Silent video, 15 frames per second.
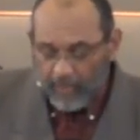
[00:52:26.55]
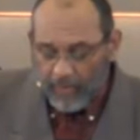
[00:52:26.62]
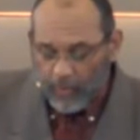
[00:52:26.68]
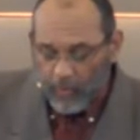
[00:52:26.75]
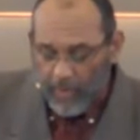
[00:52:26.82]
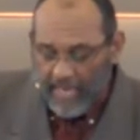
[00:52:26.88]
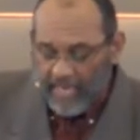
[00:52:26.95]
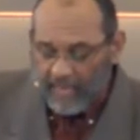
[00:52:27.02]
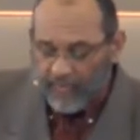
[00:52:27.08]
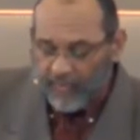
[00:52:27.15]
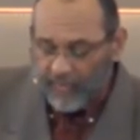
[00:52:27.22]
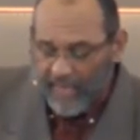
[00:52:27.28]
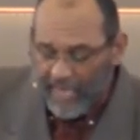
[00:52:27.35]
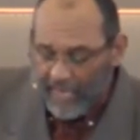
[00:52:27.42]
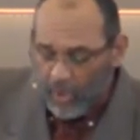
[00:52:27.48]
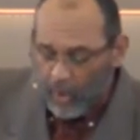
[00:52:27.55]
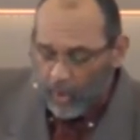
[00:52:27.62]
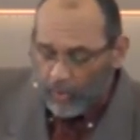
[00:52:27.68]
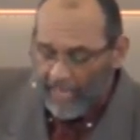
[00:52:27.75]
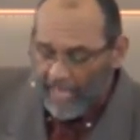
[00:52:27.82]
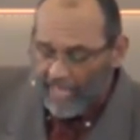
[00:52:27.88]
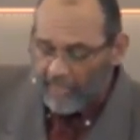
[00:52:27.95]
the raid failed
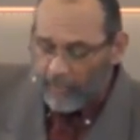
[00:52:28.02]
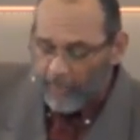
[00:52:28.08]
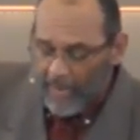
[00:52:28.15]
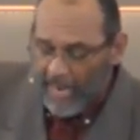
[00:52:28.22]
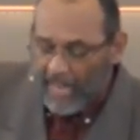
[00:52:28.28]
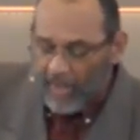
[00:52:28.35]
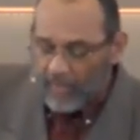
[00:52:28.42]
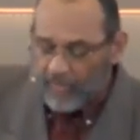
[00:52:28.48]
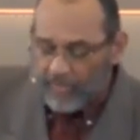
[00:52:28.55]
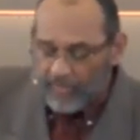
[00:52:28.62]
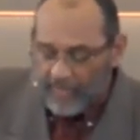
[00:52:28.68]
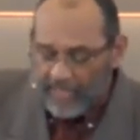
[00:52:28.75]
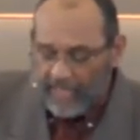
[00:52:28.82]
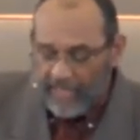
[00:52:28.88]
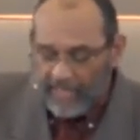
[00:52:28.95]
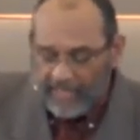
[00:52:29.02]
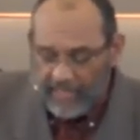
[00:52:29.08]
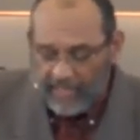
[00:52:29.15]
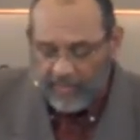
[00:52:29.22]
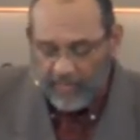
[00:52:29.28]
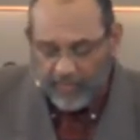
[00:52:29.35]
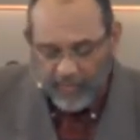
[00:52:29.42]
as Brown's men
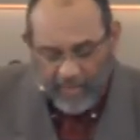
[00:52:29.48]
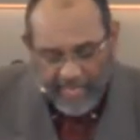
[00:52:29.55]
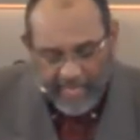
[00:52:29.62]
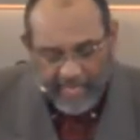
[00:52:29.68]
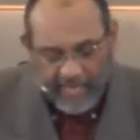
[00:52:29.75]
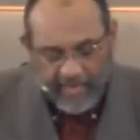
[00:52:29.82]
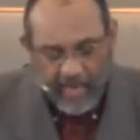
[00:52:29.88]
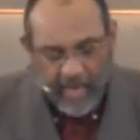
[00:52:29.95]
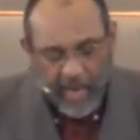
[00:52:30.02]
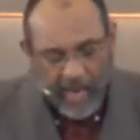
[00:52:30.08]
either fled